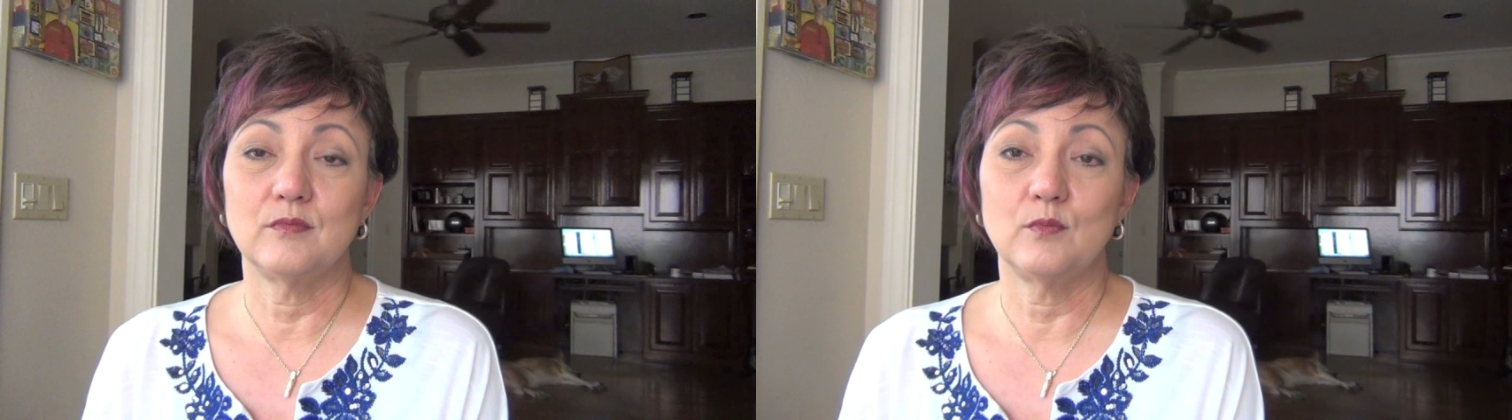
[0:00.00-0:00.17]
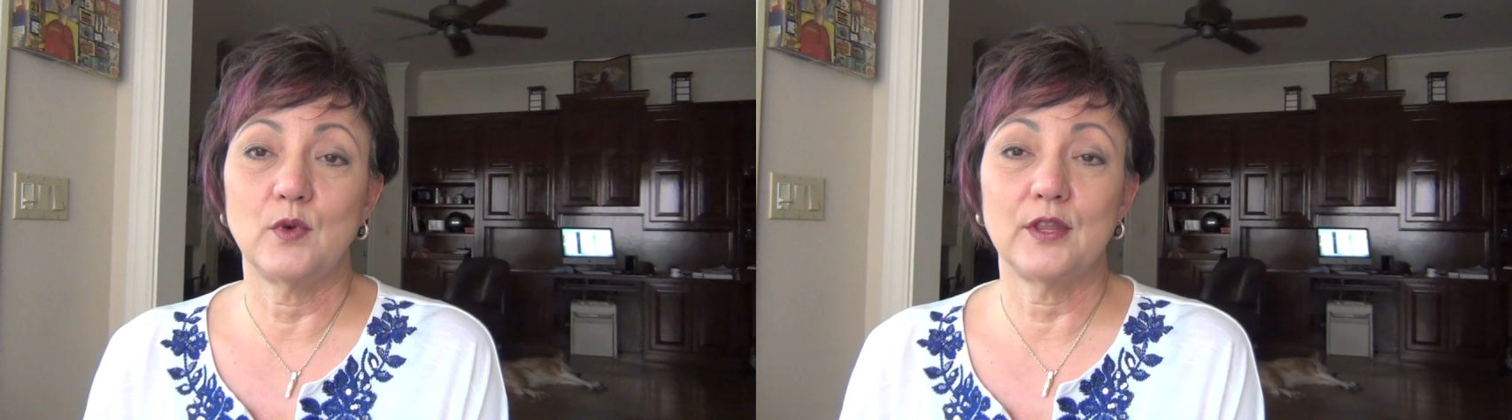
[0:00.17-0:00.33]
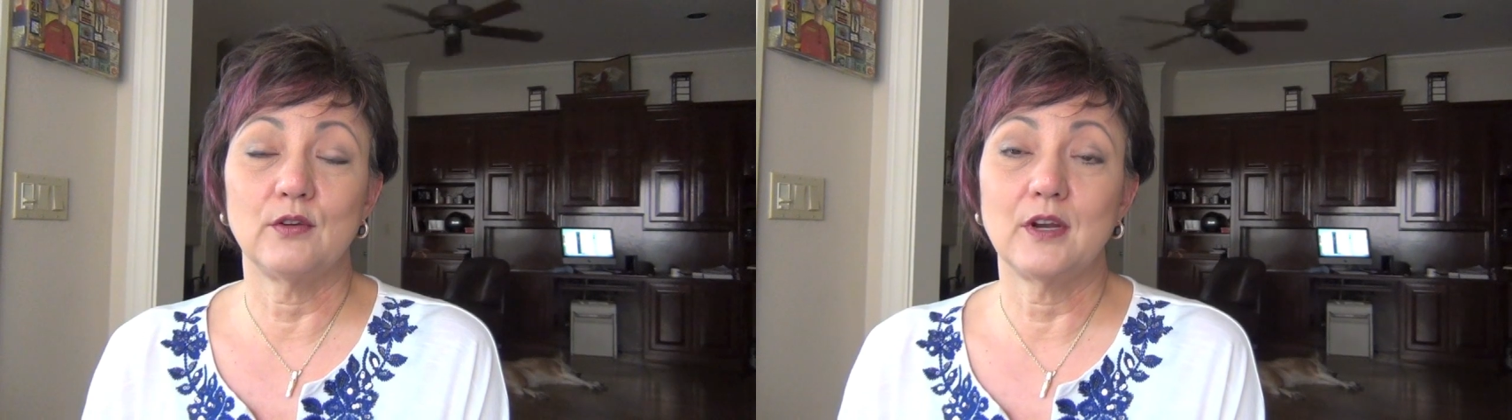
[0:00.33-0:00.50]

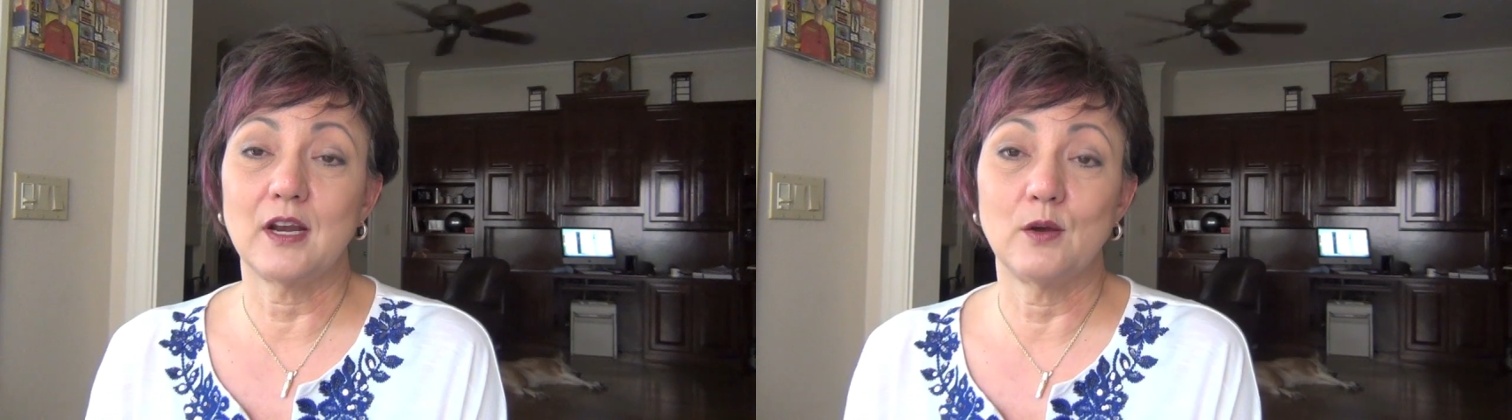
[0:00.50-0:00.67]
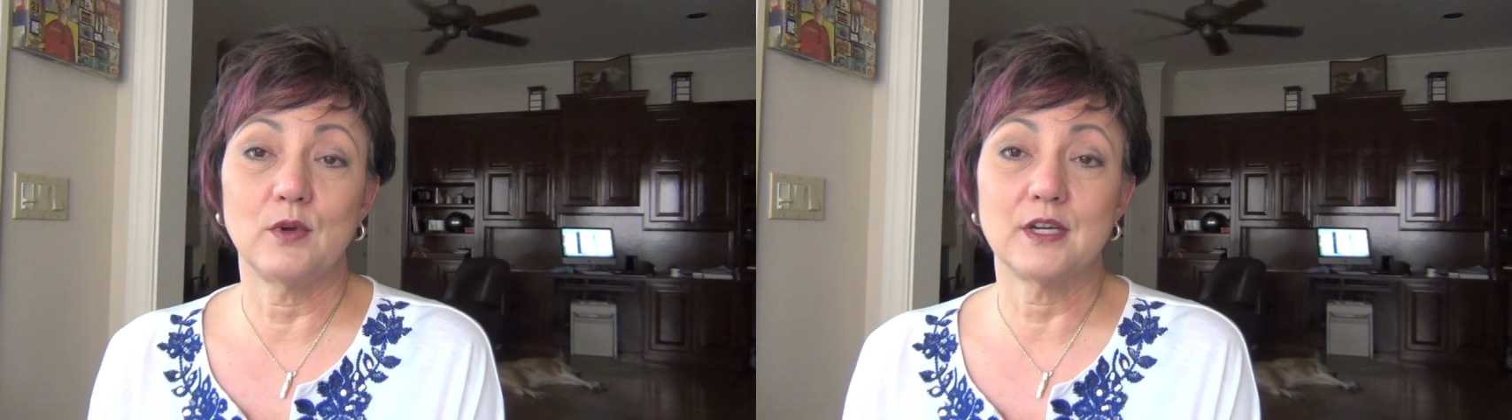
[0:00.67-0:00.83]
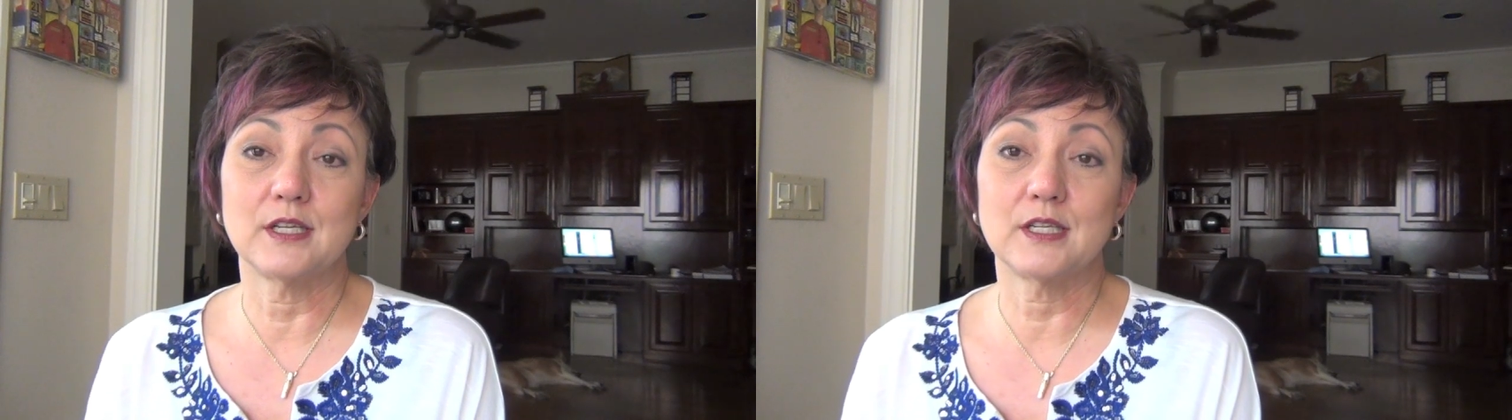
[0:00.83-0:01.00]
whether or not
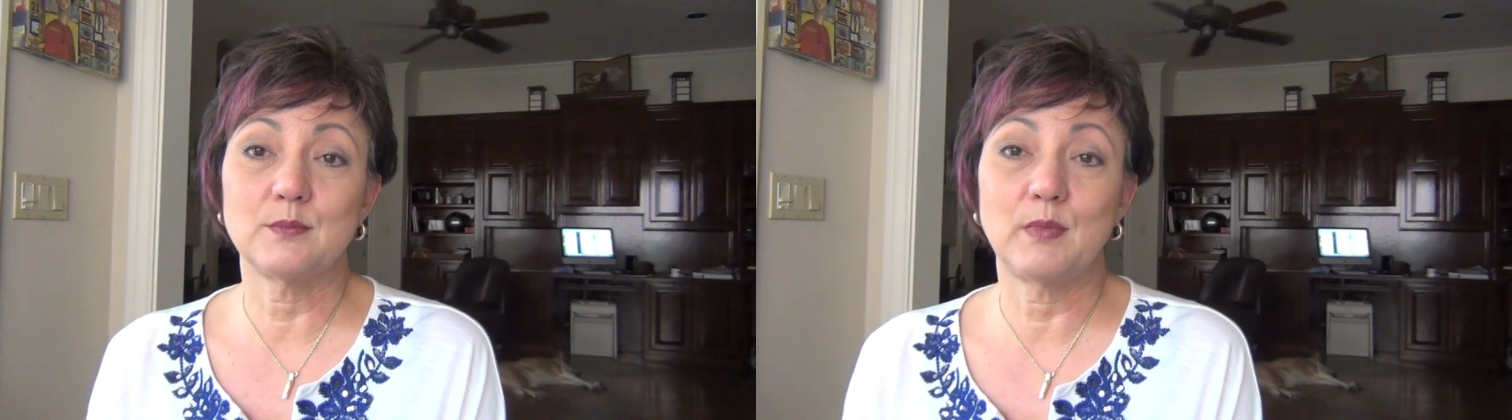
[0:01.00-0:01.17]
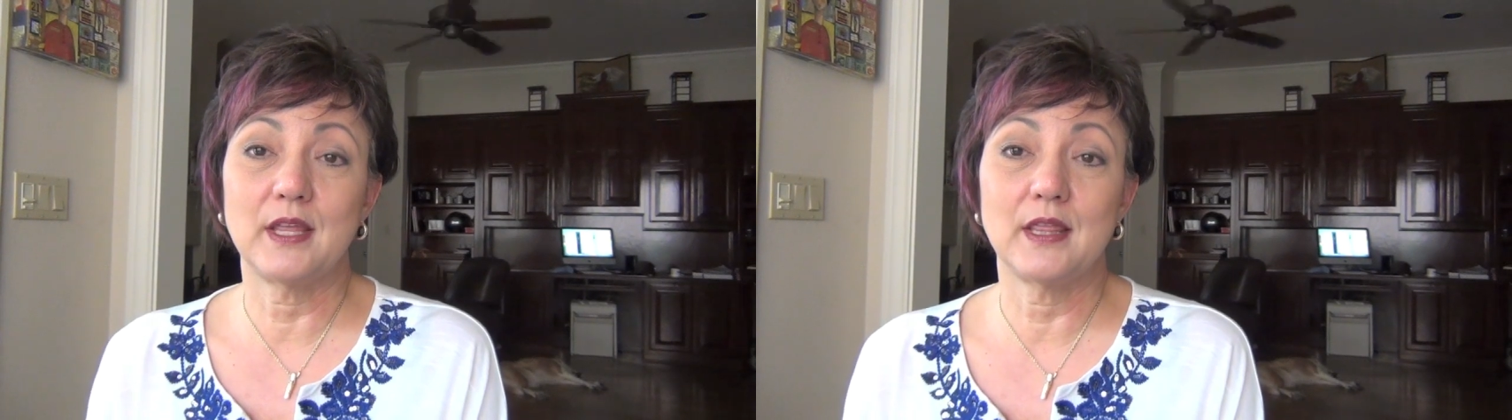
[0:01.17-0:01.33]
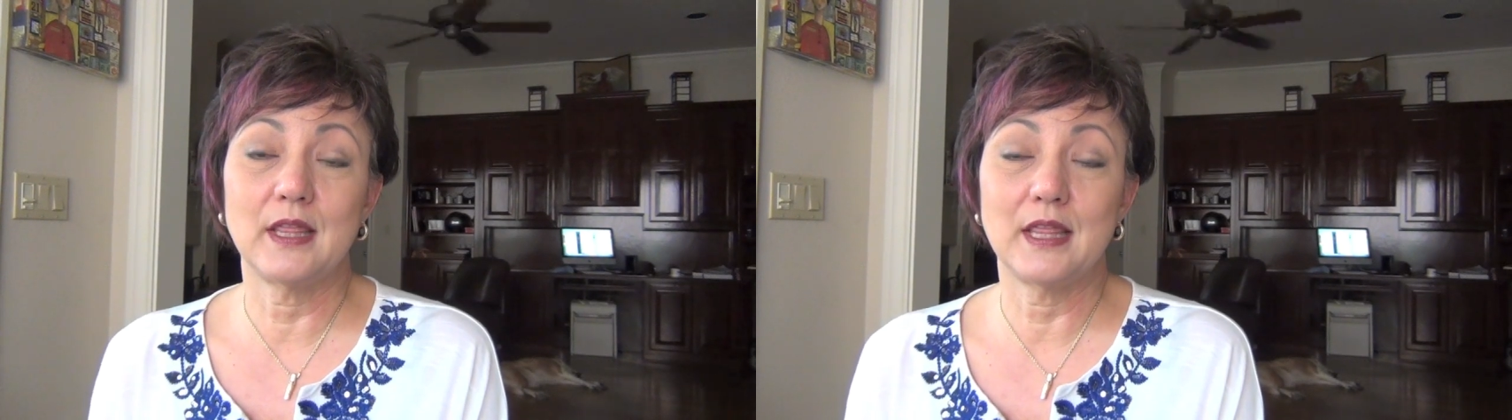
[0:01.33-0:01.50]
I wanted to
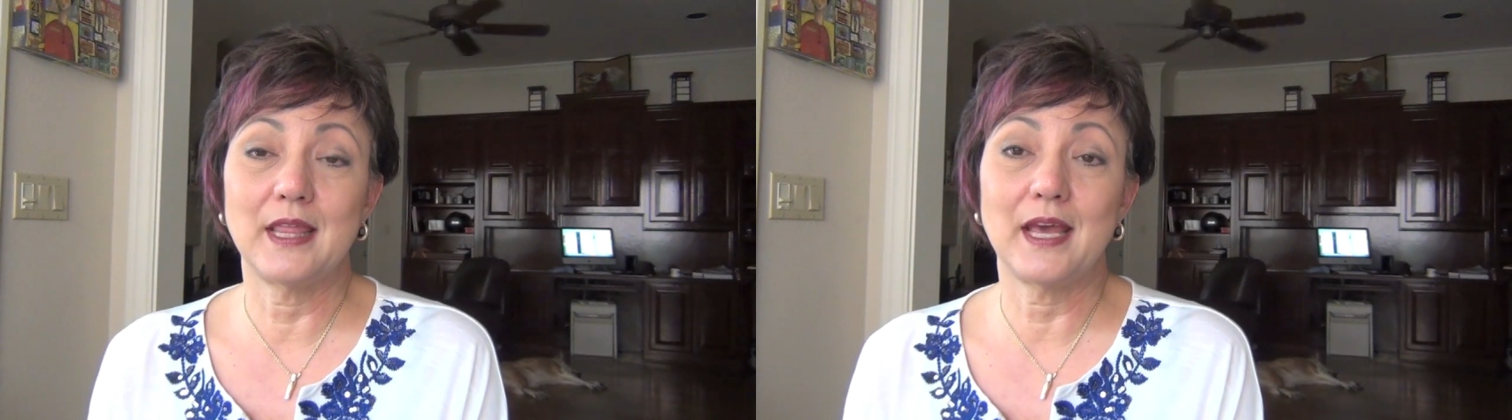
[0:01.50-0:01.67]
spend